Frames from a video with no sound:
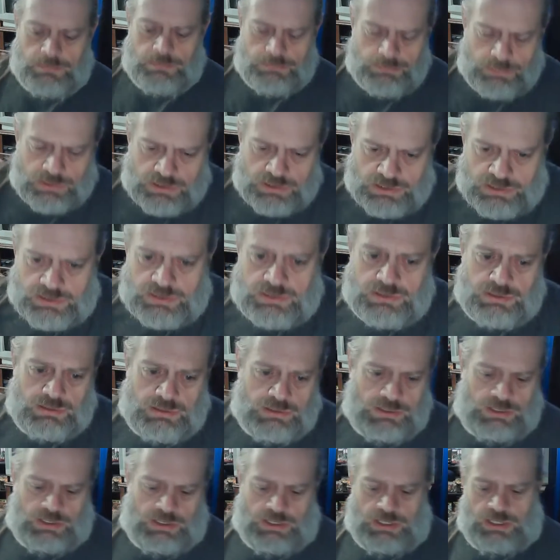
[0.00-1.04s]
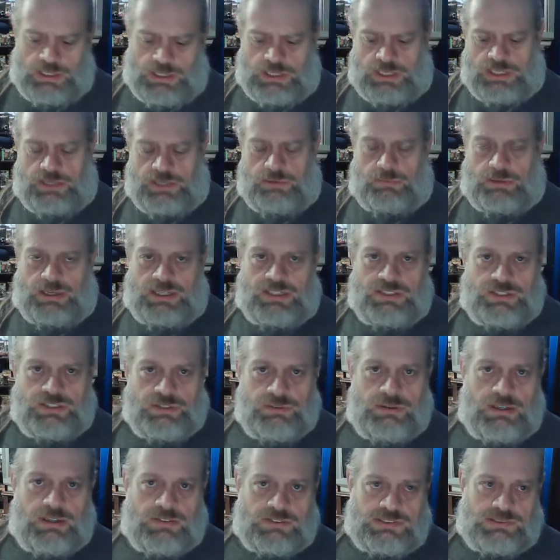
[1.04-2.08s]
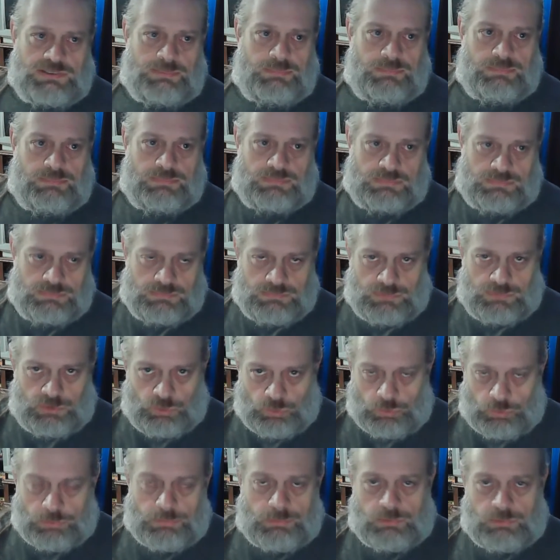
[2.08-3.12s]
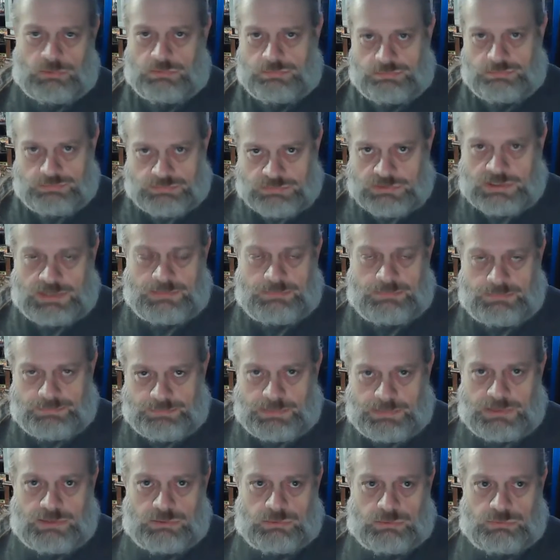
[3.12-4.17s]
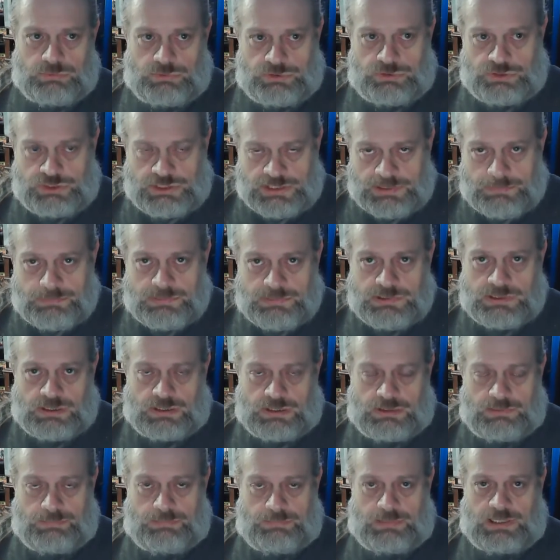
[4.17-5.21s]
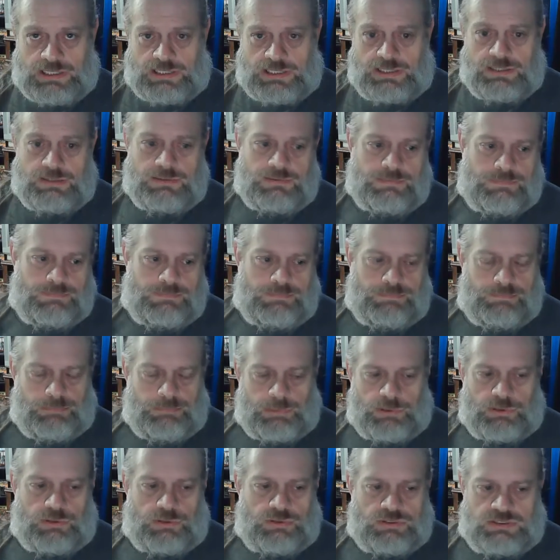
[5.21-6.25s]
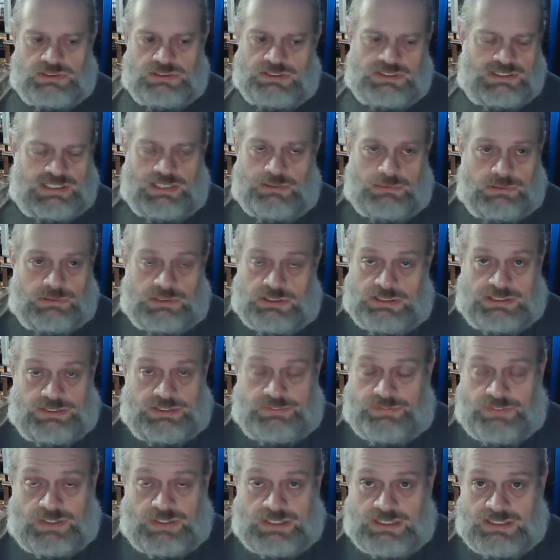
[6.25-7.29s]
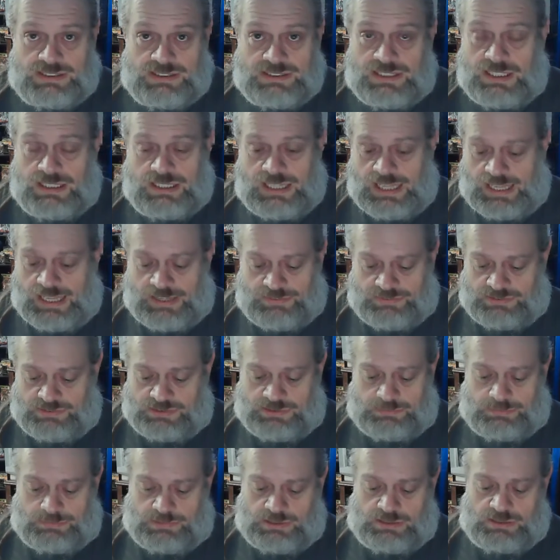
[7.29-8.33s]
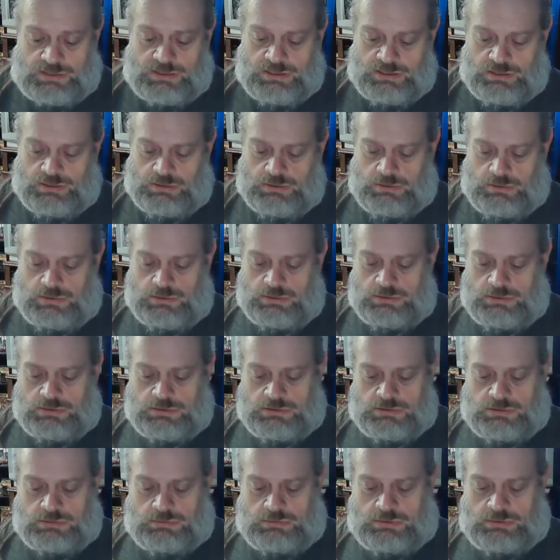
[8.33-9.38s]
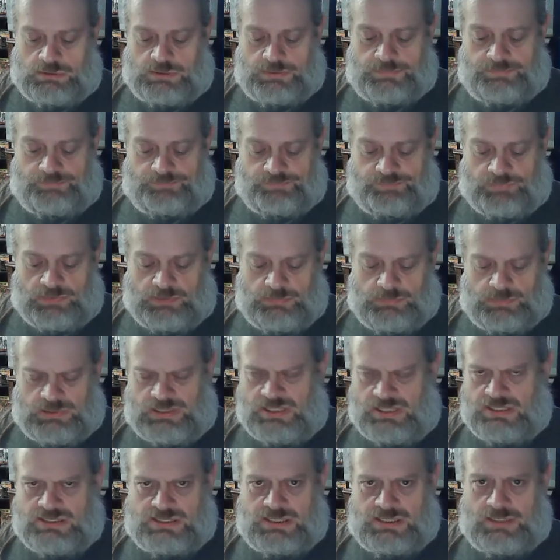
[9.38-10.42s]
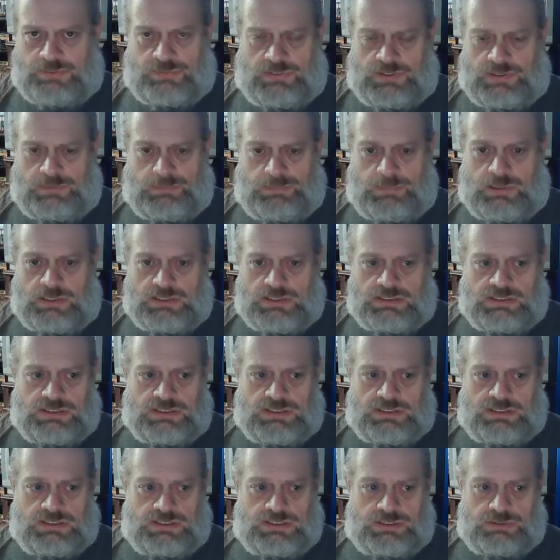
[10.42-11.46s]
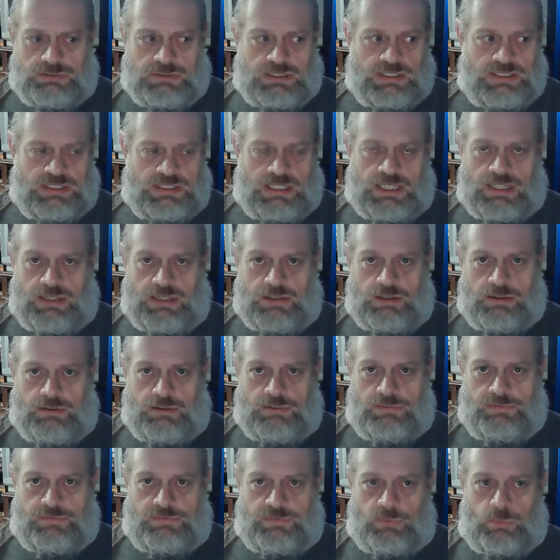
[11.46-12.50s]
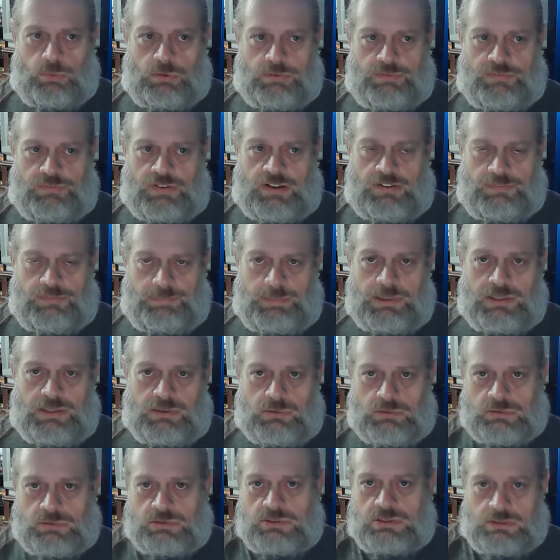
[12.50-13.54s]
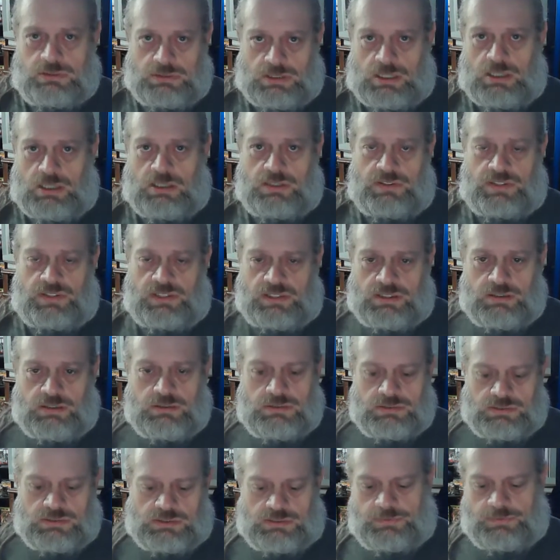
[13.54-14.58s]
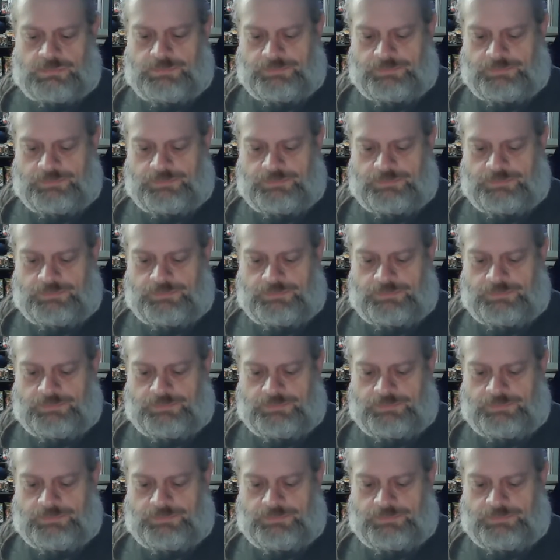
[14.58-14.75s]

but uh, Anyway, I do have some normal type pickled chips on my burgers and sandwiches if I decide to have something. So, uh, but that's not very much, and it's usually like four or five pickles on there. So,